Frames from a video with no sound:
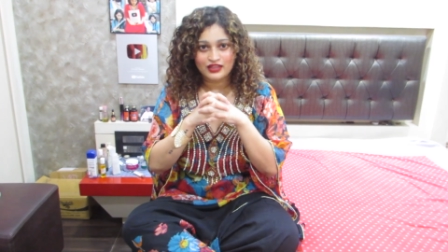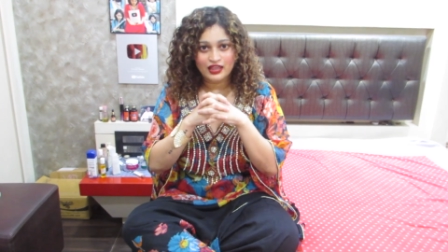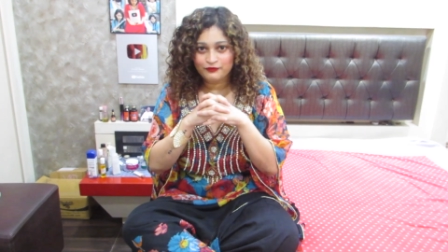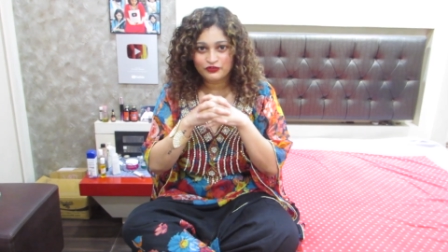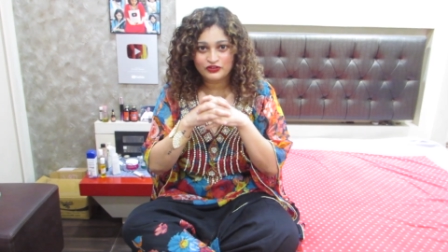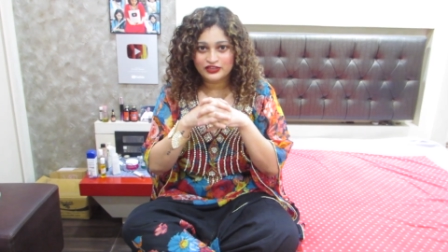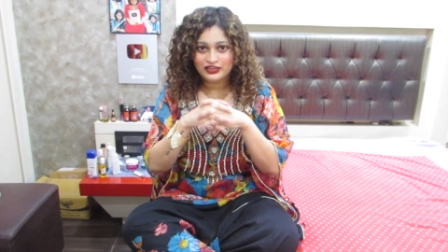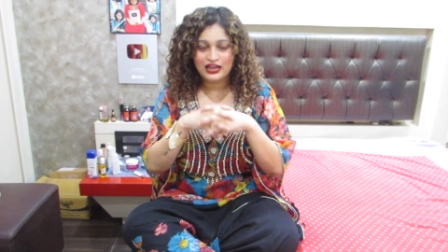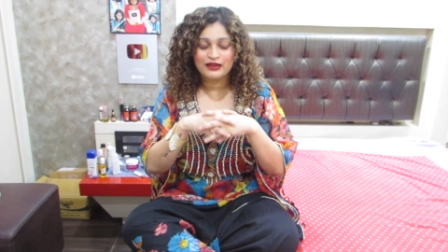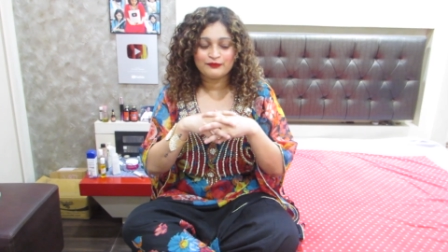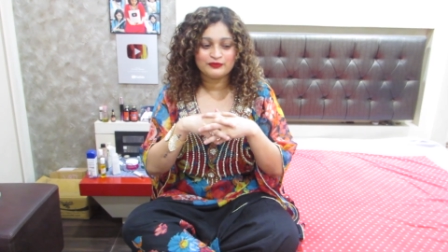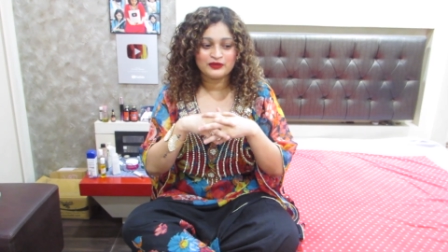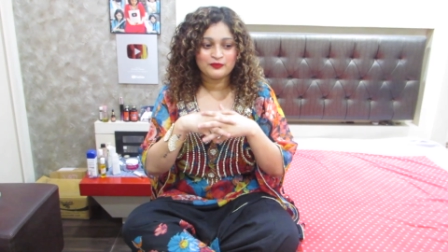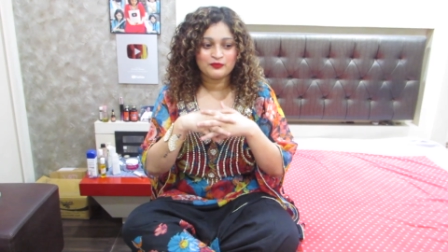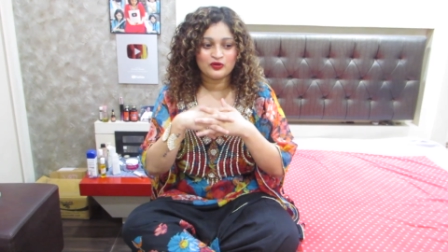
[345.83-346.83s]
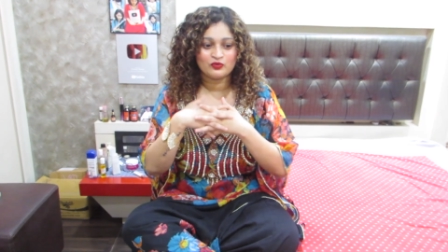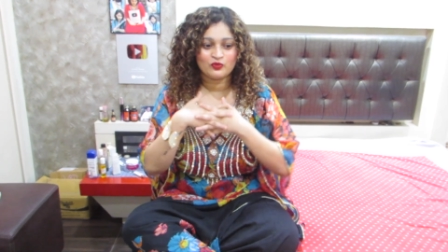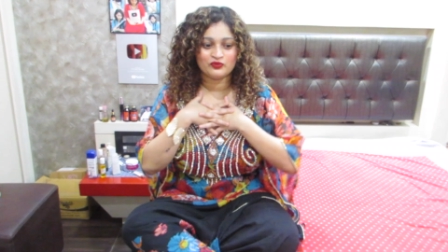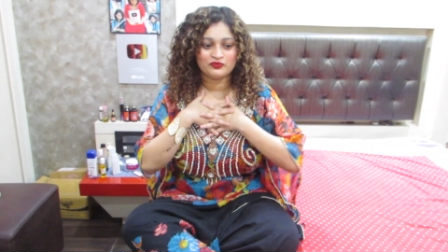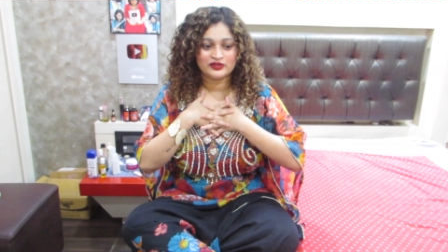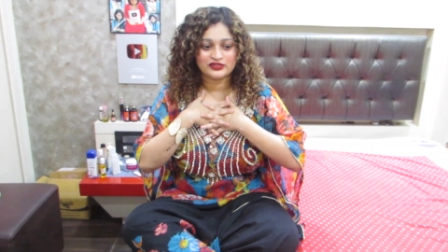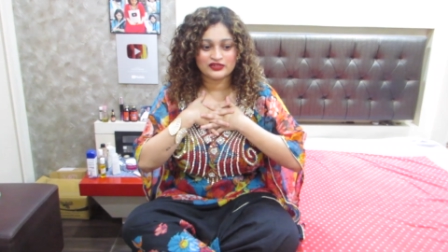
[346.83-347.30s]
I'm really happy about
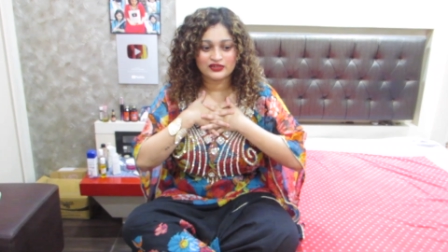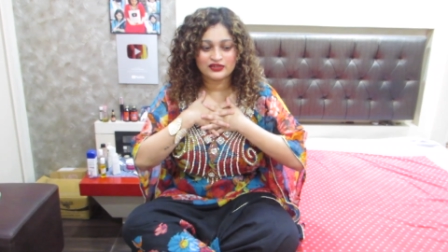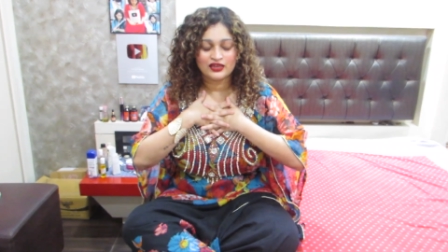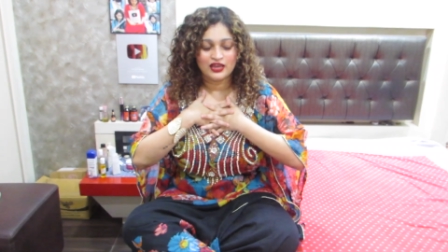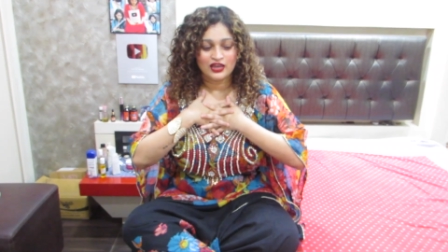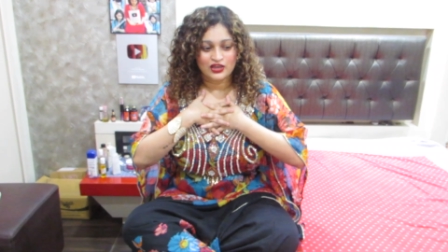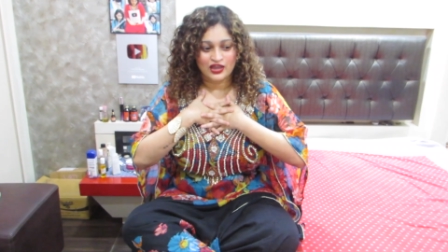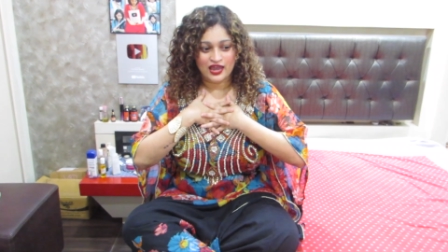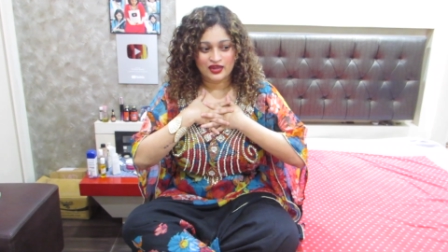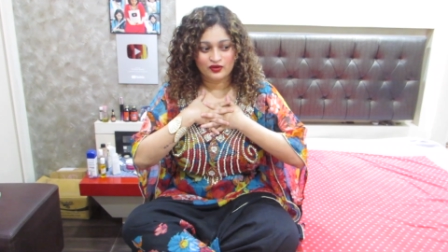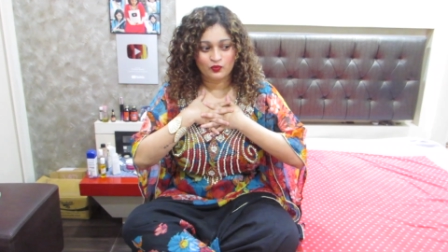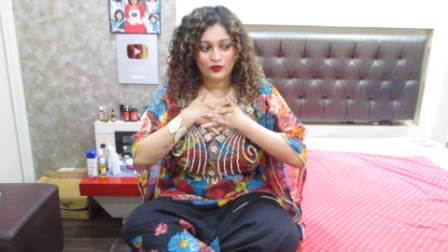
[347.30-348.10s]
what we did and